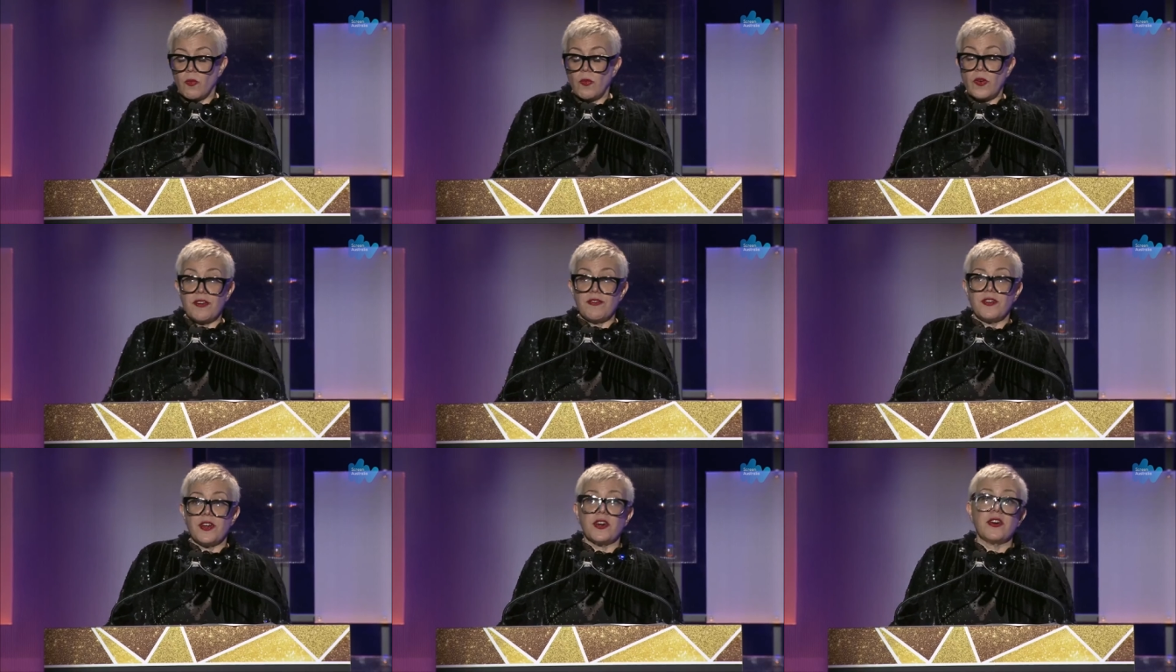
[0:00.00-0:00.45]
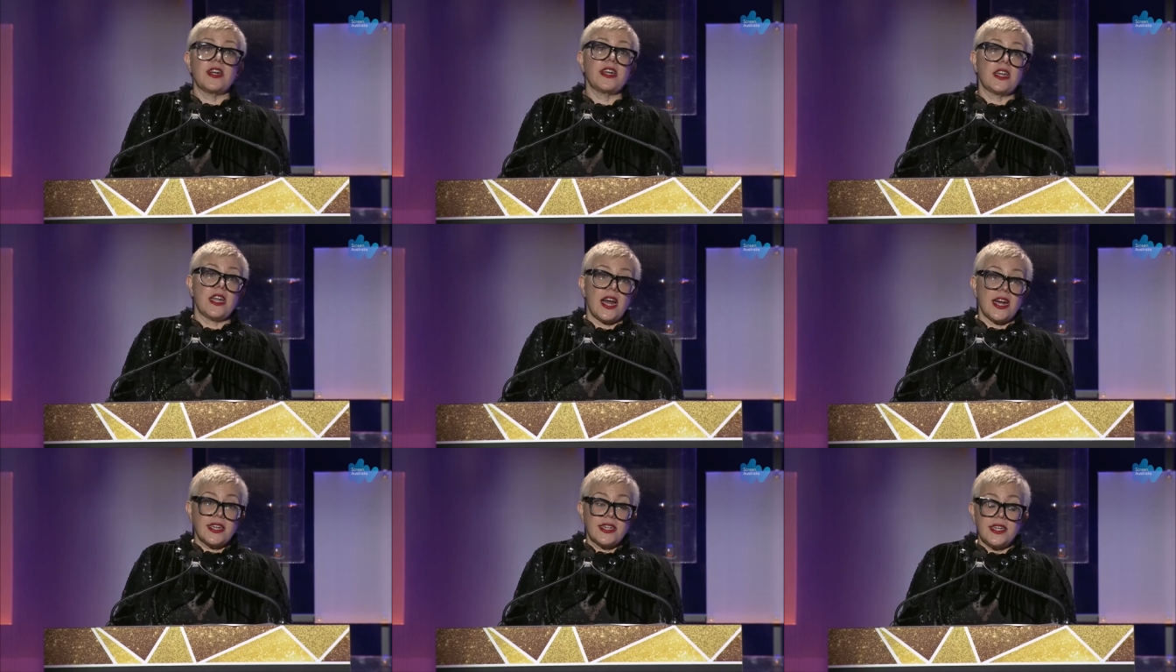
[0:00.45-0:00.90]
We're very
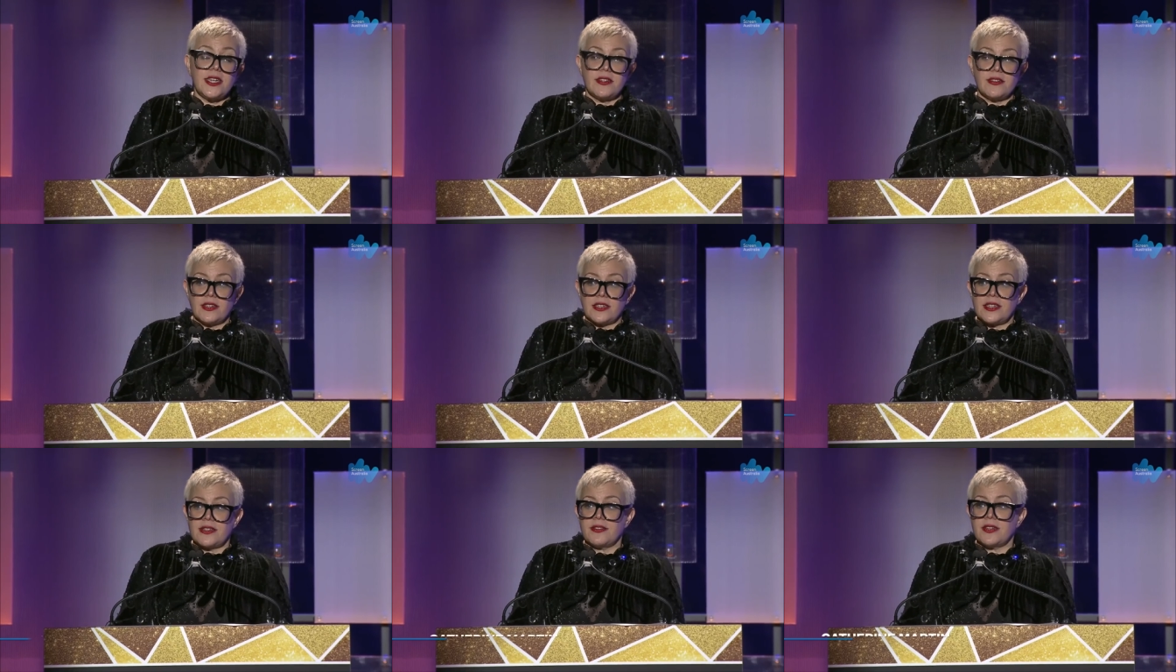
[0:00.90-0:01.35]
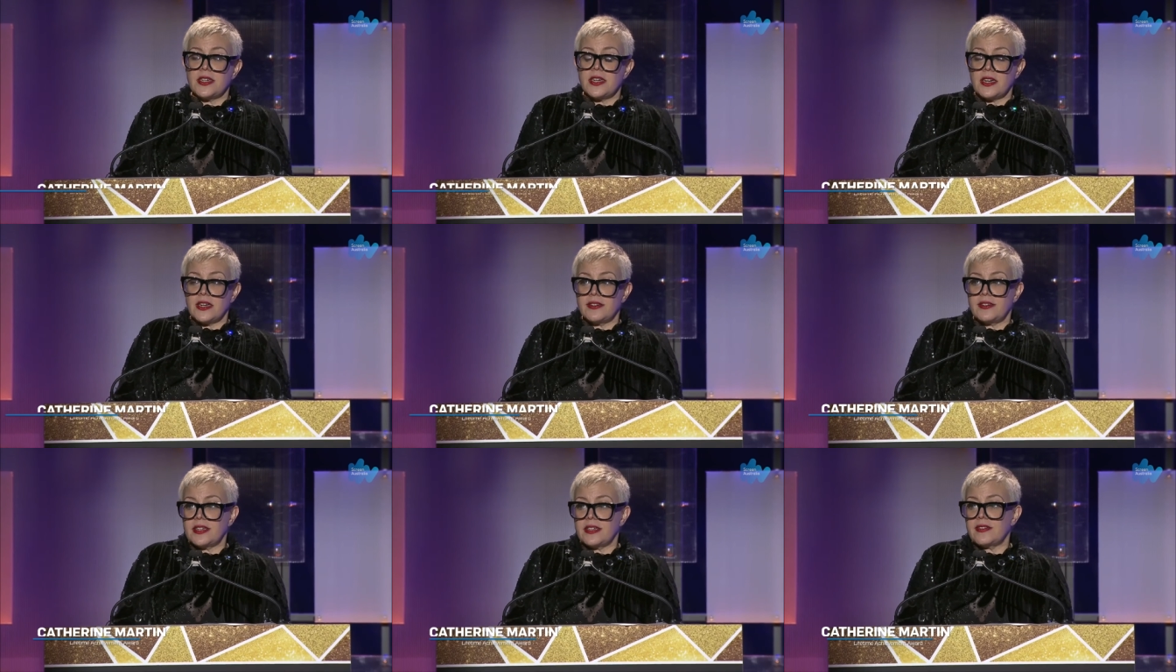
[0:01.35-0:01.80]
lucky that in the
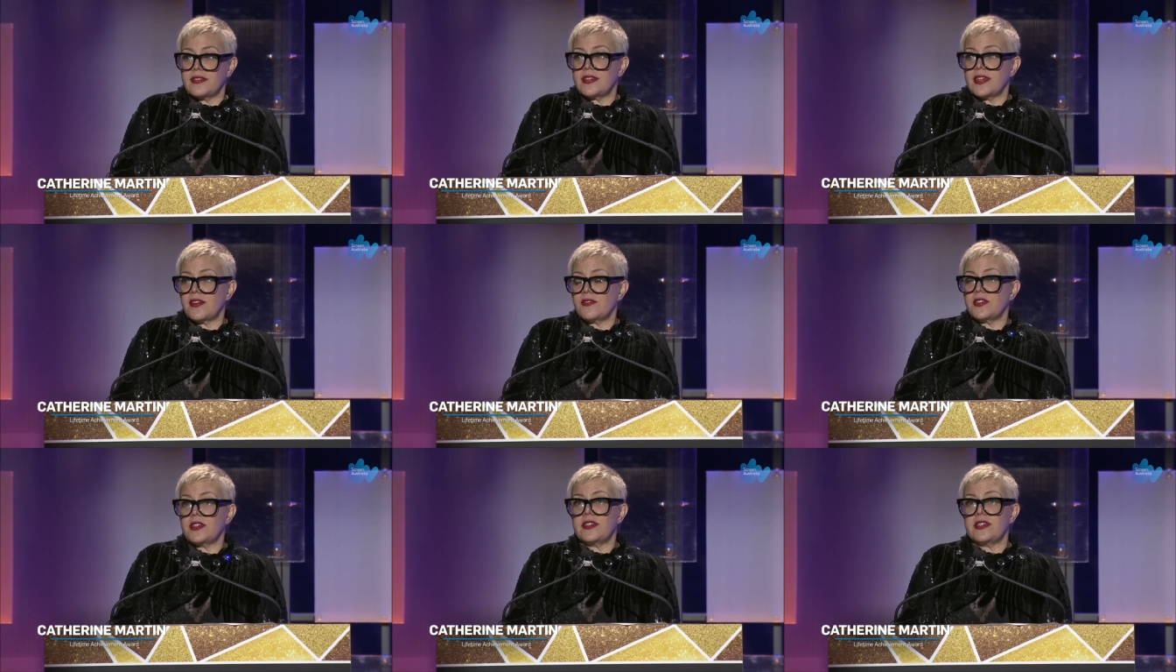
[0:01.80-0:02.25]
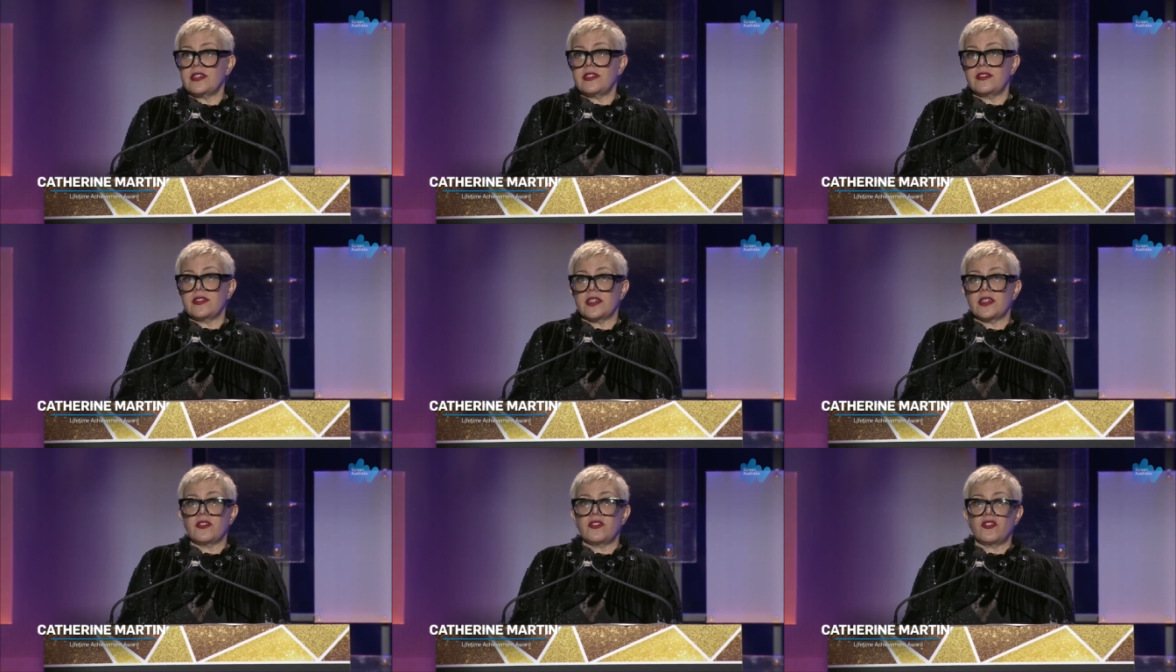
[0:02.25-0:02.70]

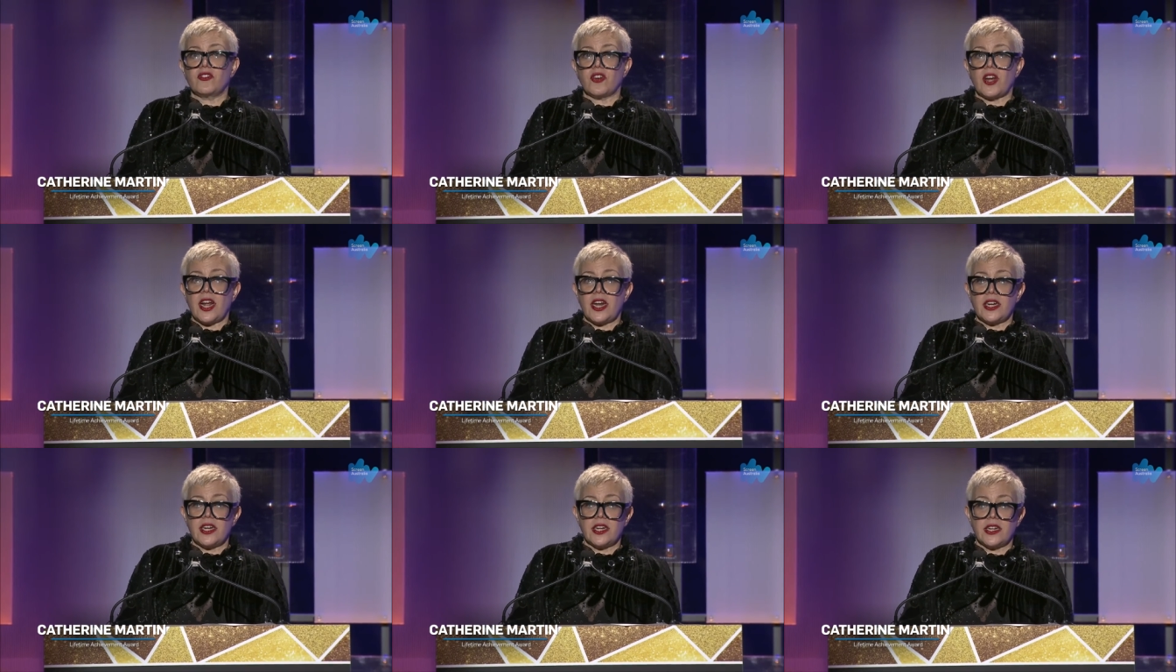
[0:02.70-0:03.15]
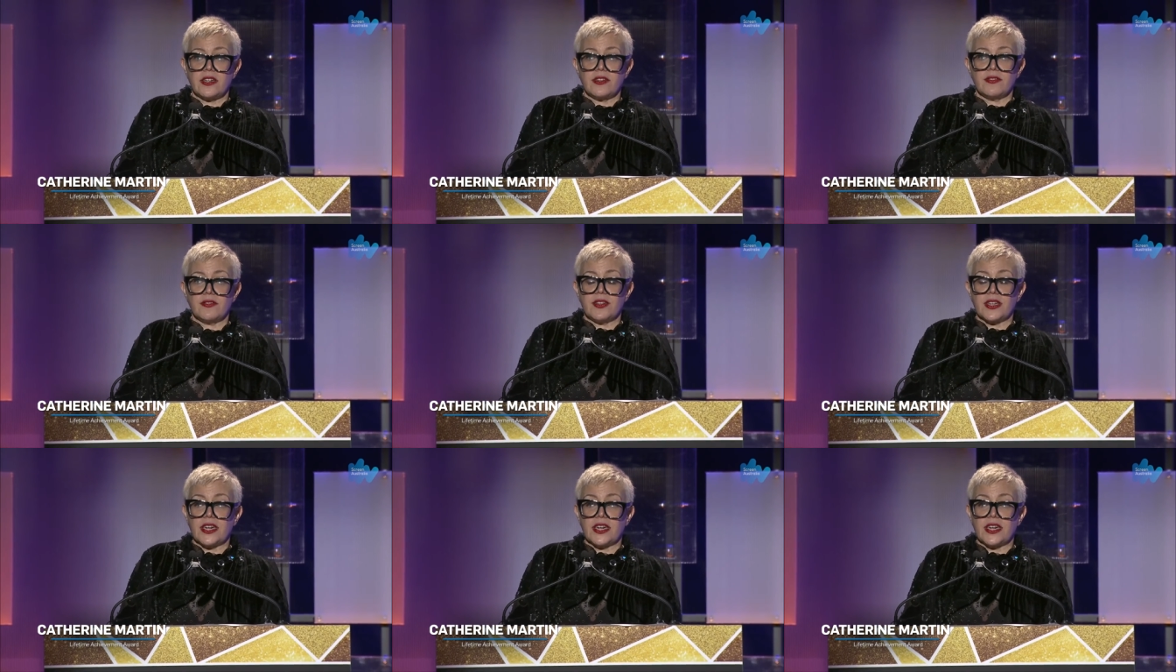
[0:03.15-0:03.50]
1970s in Australia,